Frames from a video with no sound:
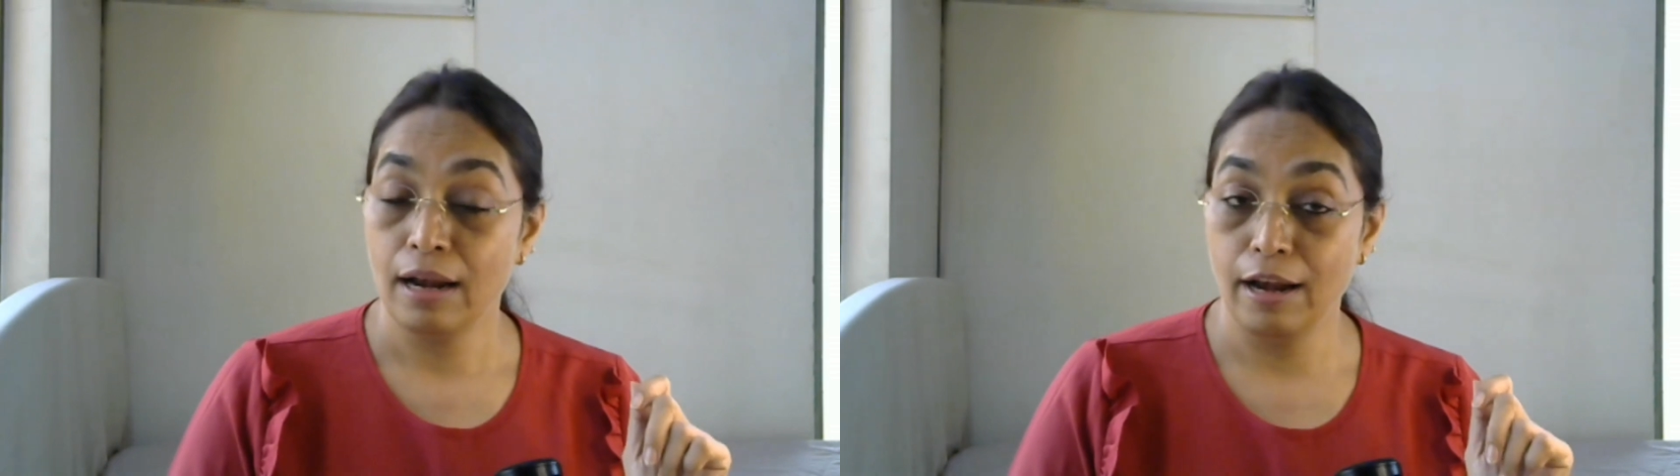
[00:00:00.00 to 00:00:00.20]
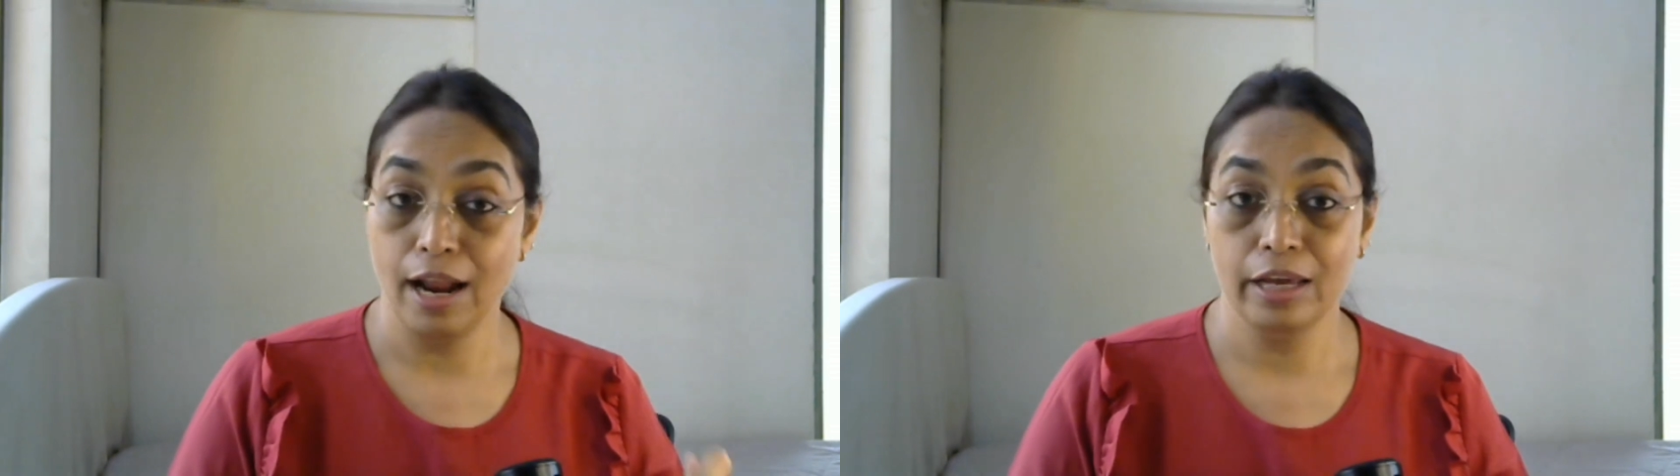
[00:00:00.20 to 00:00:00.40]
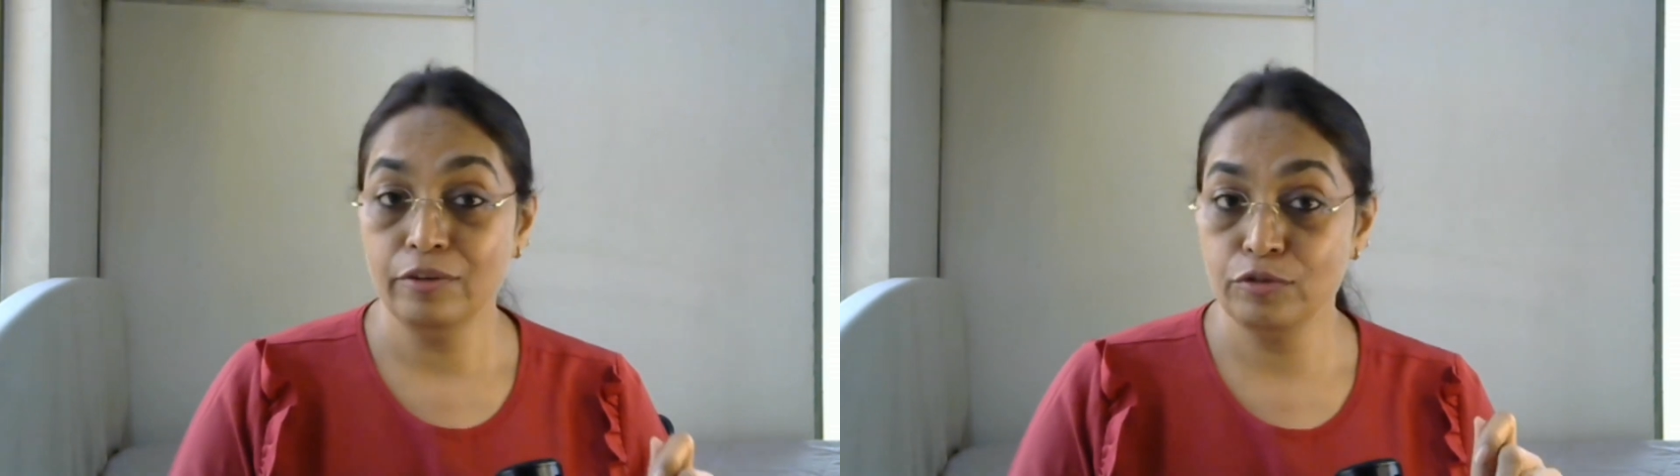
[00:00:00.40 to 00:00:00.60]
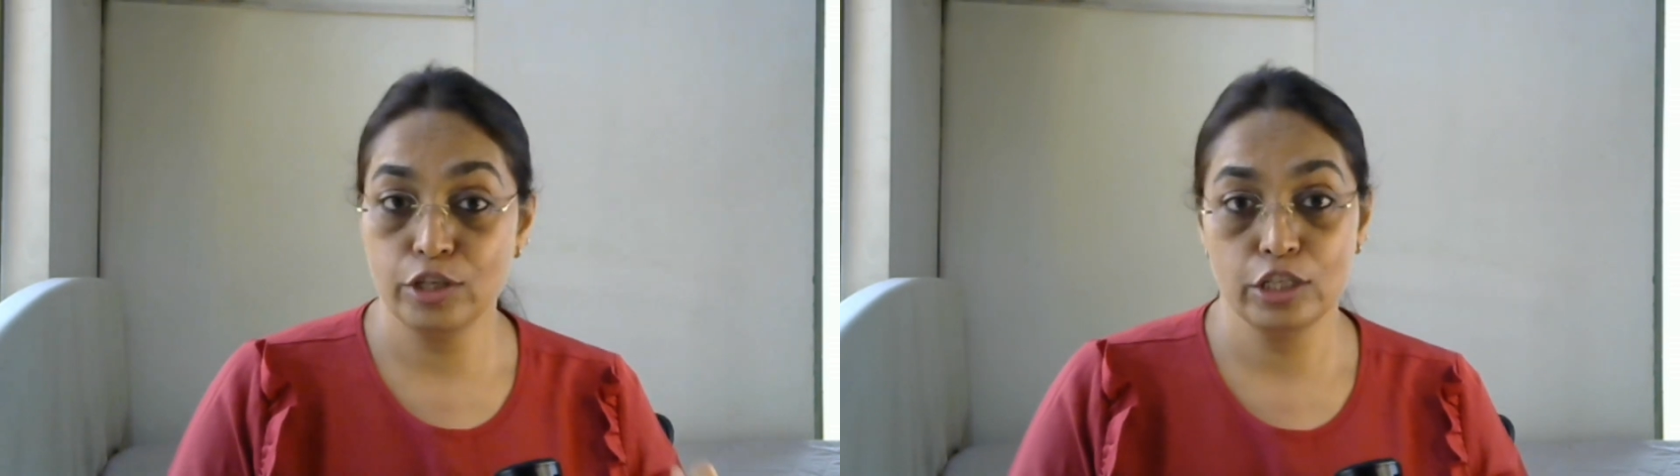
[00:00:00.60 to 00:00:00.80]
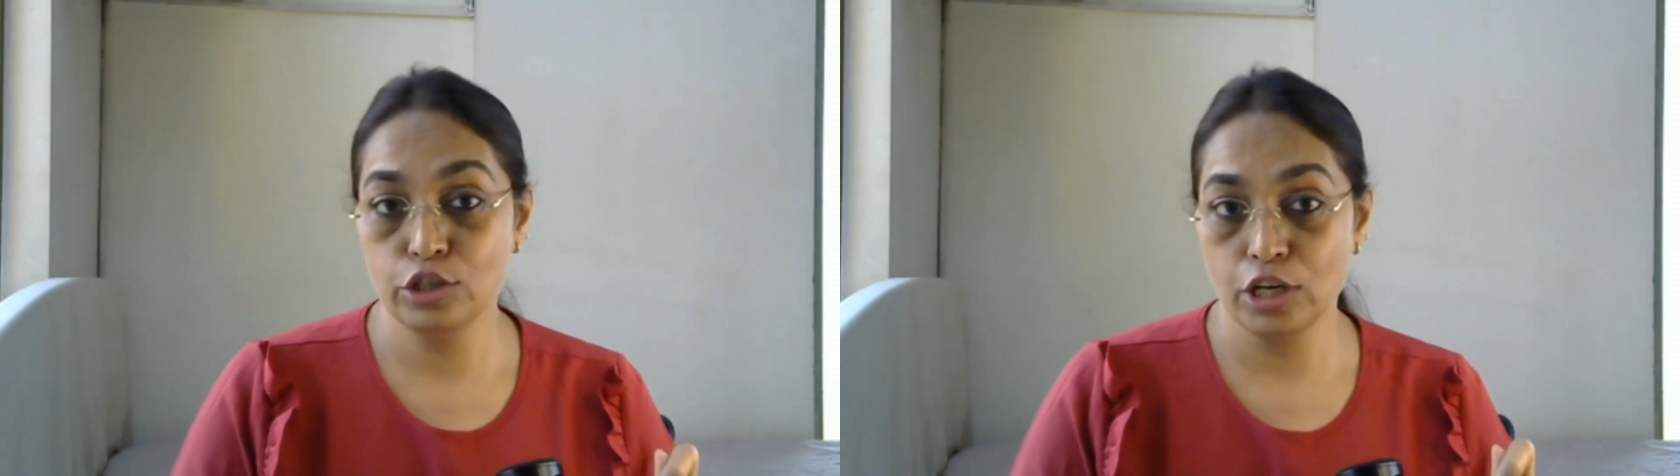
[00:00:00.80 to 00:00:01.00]

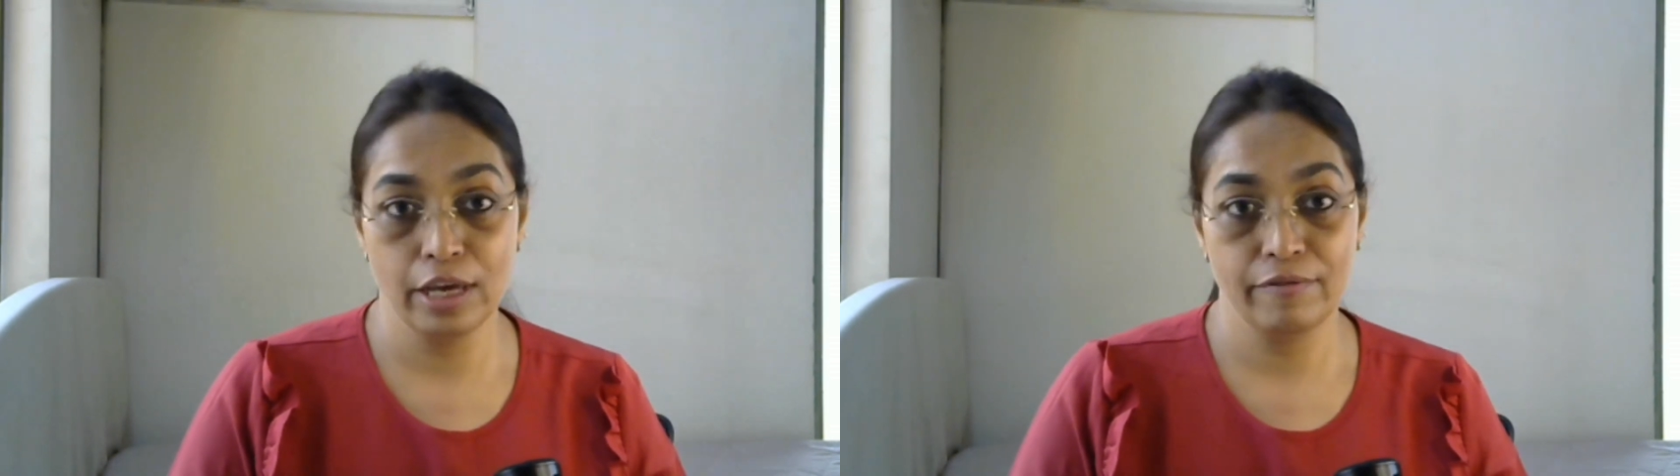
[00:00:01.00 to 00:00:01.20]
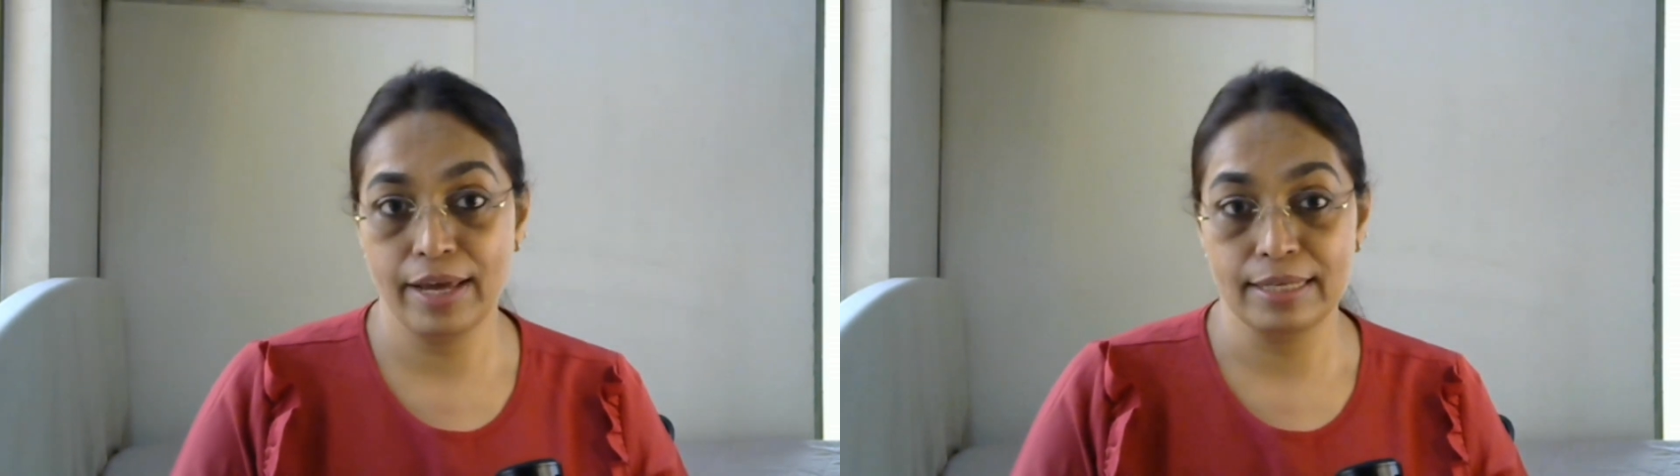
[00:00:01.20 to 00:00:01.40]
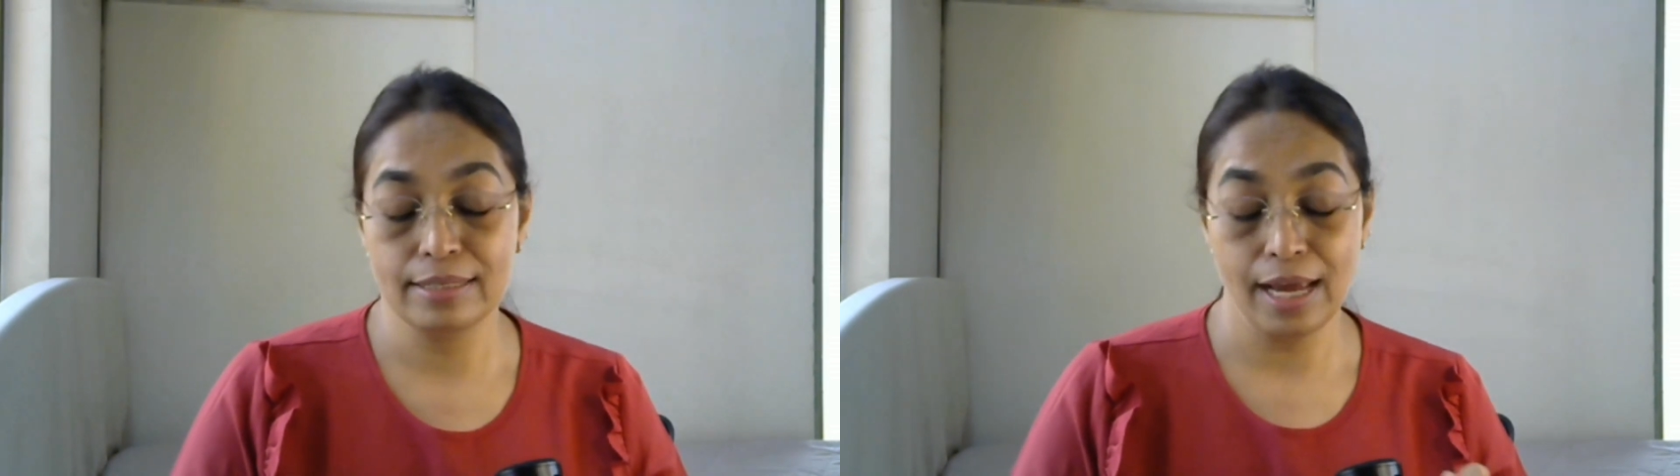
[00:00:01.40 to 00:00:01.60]
life-changing events